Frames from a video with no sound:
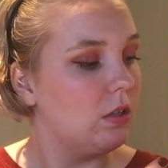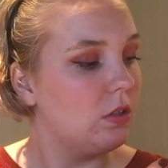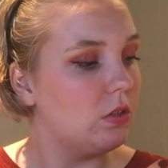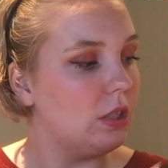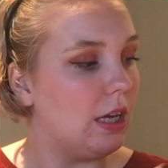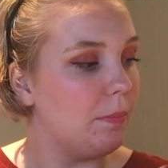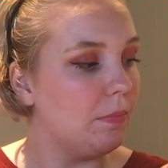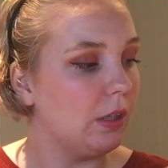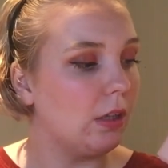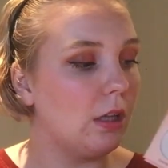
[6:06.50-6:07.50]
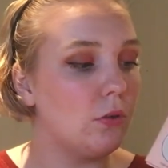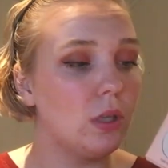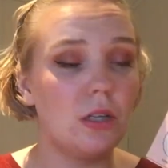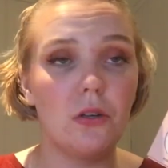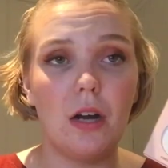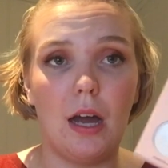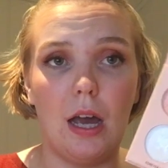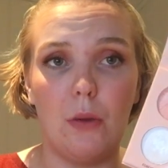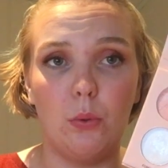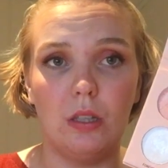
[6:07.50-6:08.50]
So yeah, Glow Getter
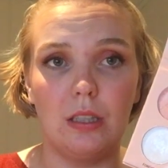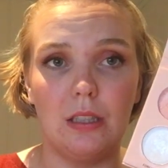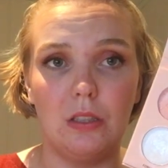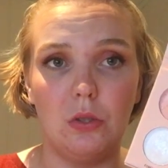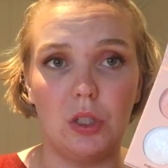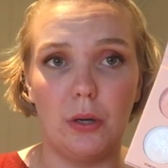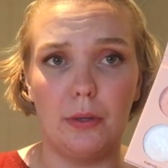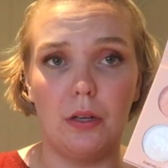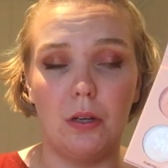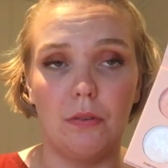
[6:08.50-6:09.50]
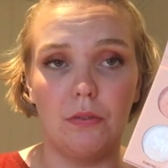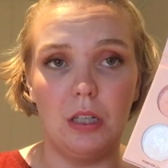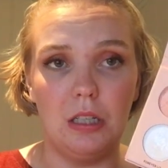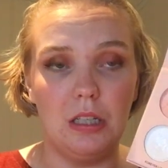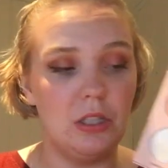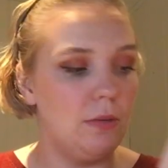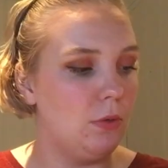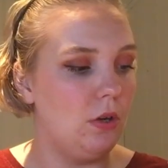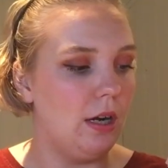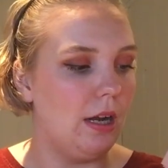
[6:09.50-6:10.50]
I will get use out of in the
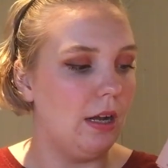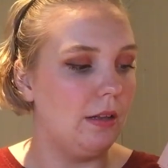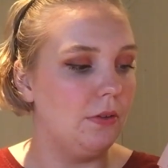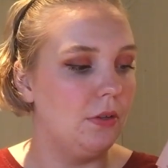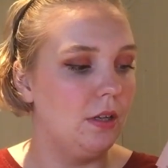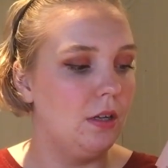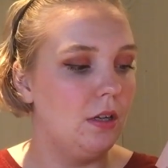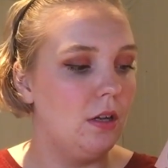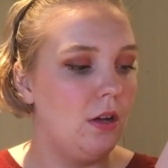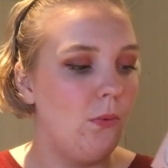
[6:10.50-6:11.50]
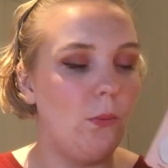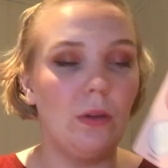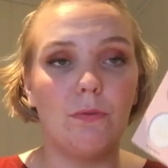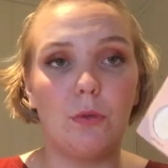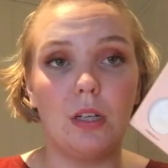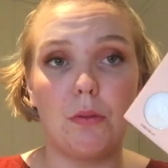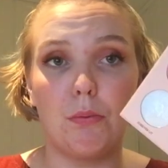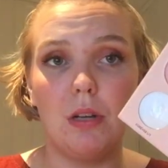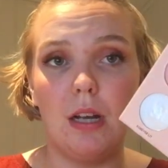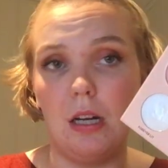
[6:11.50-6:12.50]
summer, and
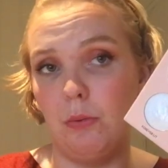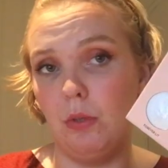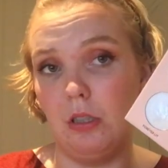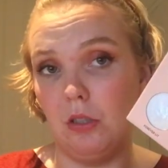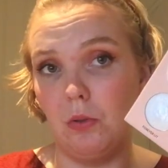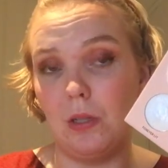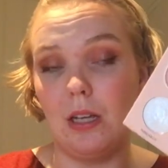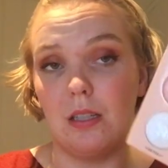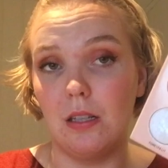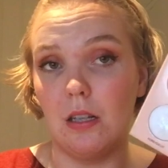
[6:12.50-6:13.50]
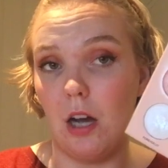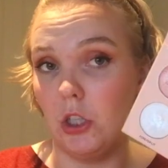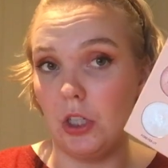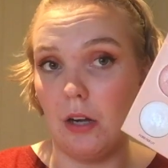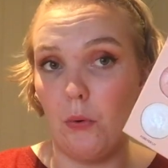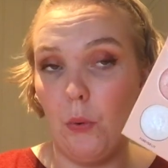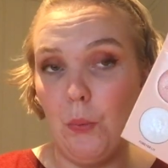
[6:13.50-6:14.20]
143 I will use as an eyeshadow.